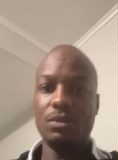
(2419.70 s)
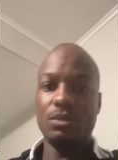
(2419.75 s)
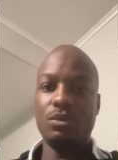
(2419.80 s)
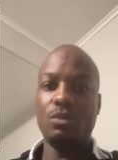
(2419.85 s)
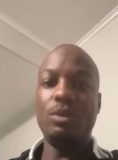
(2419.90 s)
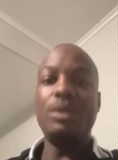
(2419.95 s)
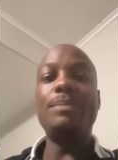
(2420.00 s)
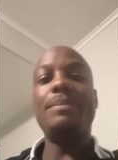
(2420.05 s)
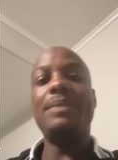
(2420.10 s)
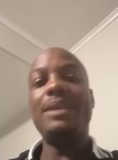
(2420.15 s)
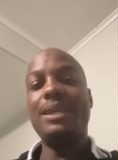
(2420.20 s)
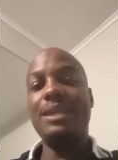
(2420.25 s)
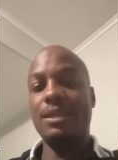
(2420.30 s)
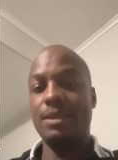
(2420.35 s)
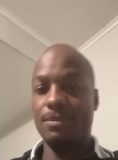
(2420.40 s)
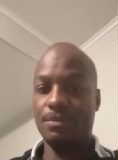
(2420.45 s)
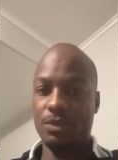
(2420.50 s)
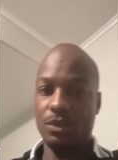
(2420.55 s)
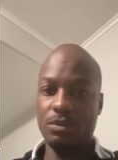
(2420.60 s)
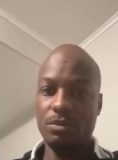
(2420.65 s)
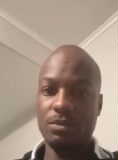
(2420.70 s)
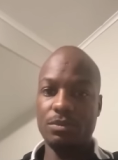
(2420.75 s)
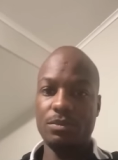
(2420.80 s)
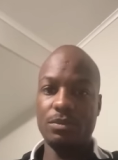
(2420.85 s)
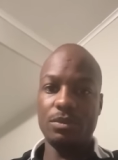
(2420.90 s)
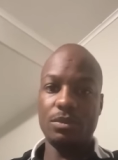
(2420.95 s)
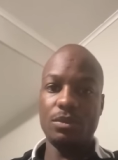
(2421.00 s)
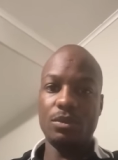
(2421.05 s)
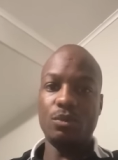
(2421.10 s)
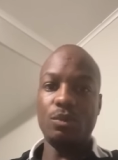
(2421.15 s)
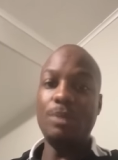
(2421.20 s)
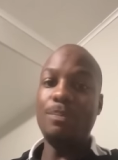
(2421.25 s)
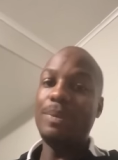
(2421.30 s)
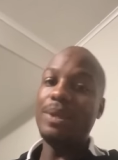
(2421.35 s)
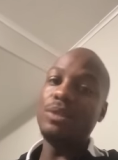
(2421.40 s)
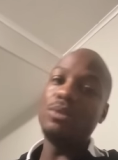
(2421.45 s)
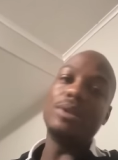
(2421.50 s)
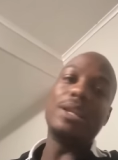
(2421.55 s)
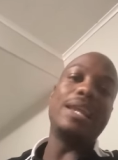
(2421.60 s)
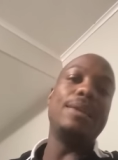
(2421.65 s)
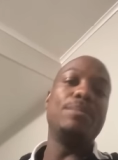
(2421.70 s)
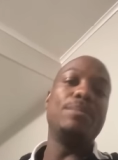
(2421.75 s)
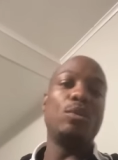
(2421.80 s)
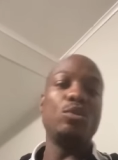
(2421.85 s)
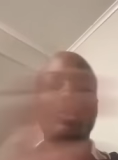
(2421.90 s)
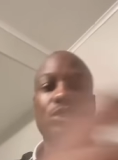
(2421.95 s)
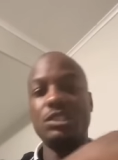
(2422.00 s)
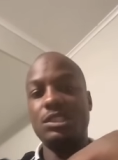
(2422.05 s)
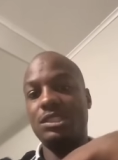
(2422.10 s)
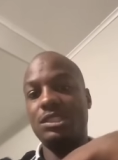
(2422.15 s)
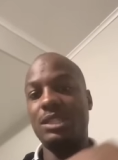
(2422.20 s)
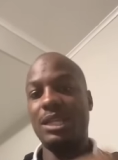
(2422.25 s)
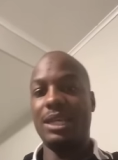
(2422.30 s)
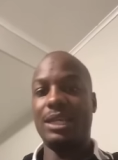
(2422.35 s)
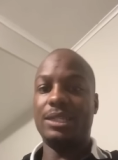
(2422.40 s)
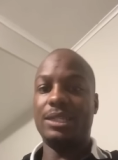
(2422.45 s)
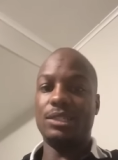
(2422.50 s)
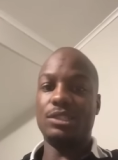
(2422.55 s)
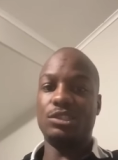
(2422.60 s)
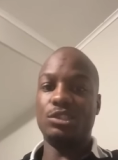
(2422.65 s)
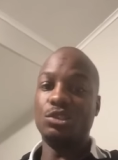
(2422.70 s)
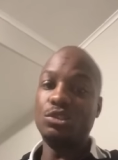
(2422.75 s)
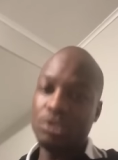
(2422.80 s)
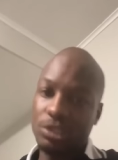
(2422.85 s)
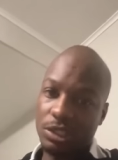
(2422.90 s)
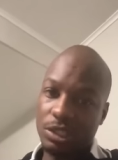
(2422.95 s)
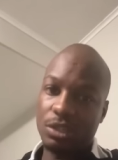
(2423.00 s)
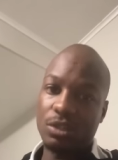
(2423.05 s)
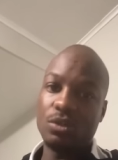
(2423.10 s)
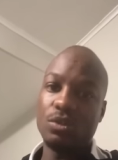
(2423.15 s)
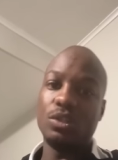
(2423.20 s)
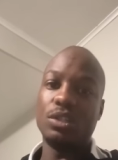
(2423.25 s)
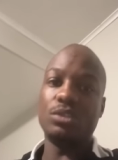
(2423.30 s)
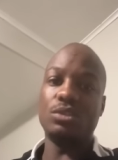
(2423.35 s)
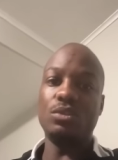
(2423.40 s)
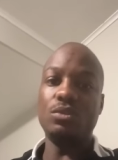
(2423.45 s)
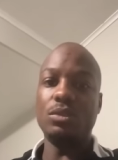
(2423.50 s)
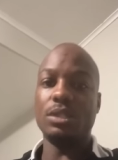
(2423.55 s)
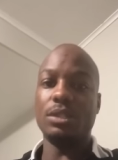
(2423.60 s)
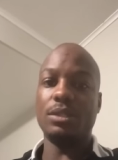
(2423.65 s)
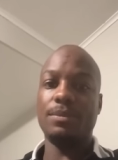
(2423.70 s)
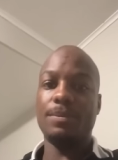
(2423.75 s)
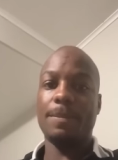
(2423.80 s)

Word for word: We men, bro. We've been through that emotional stage. You still going through it.